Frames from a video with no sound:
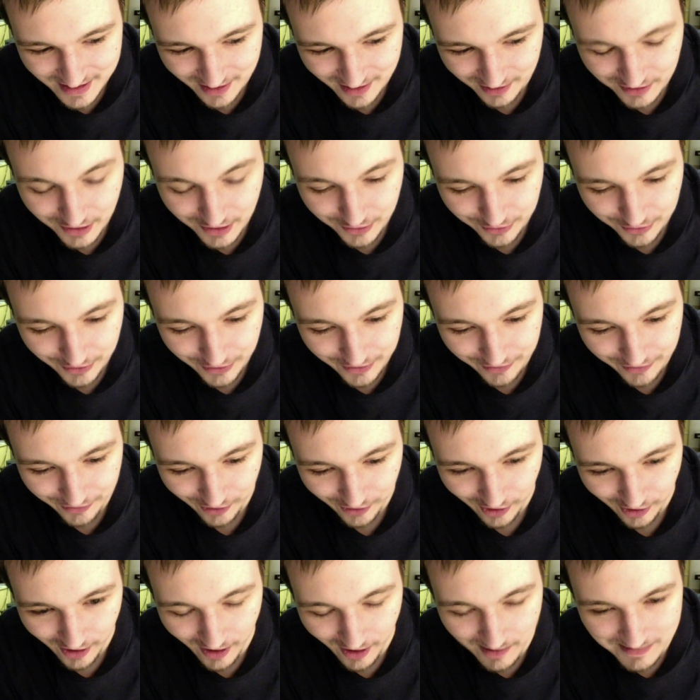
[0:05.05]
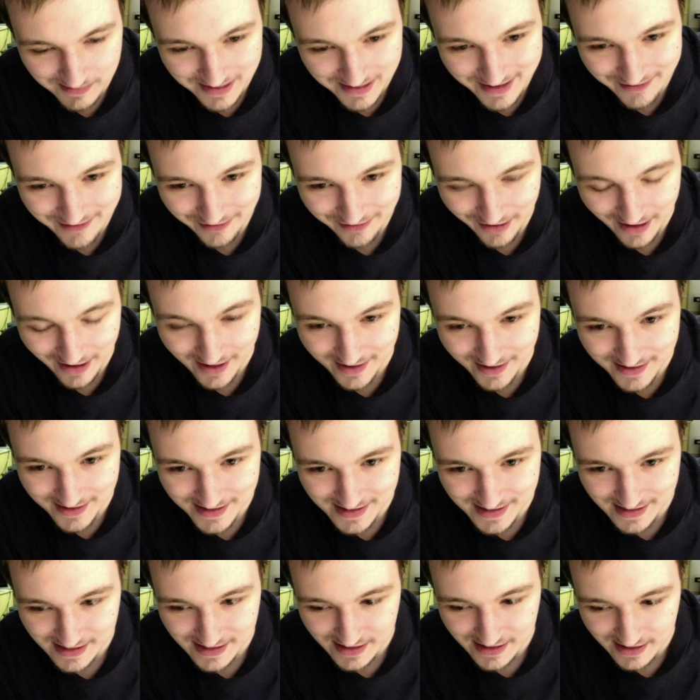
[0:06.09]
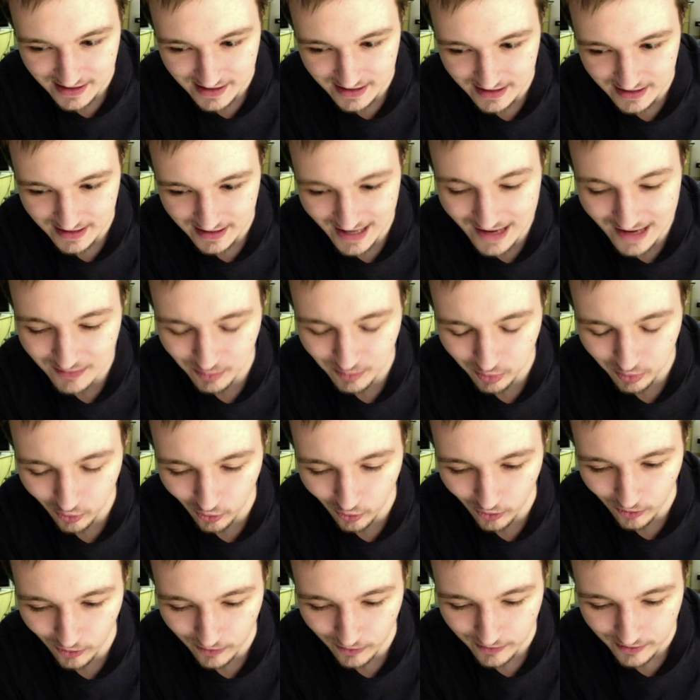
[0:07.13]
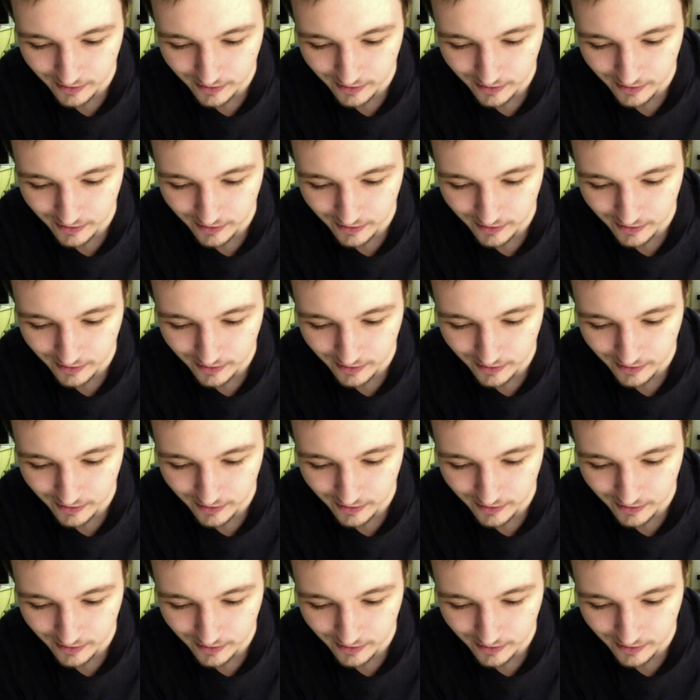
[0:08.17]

clearly for comedy fans Deadpool,